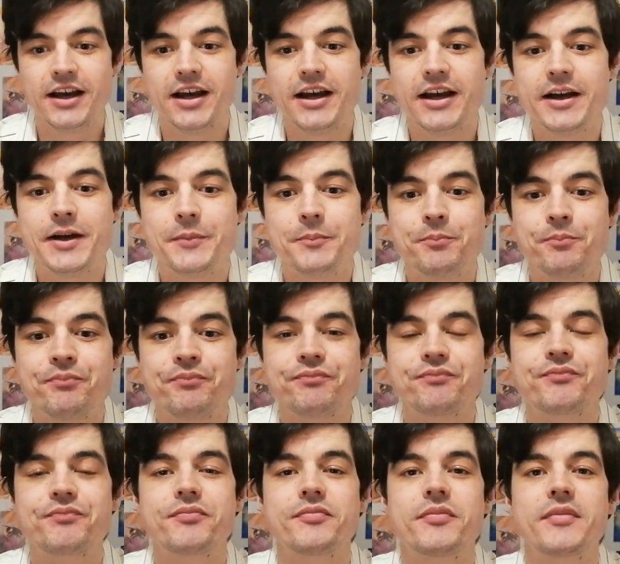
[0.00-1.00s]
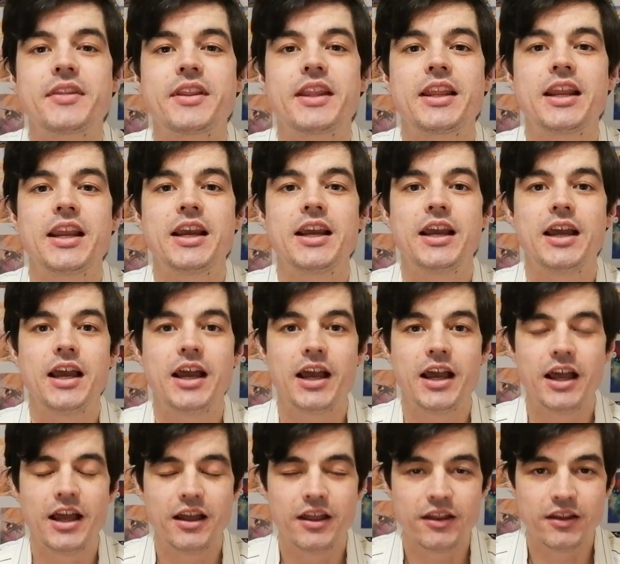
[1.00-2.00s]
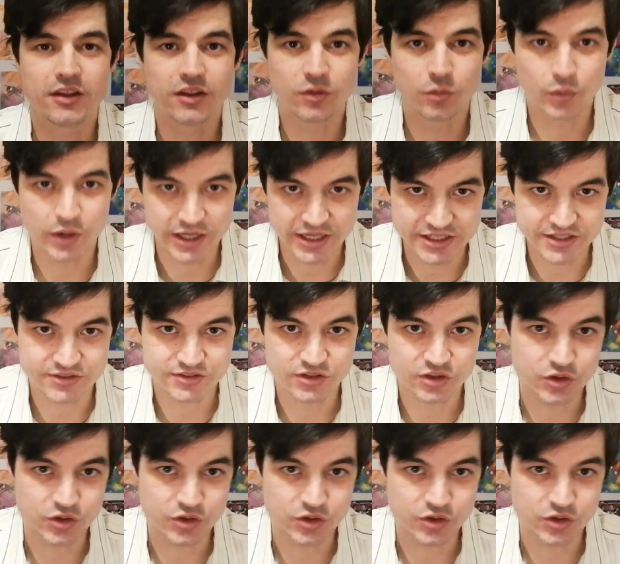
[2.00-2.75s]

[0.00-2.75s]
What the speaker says: The ways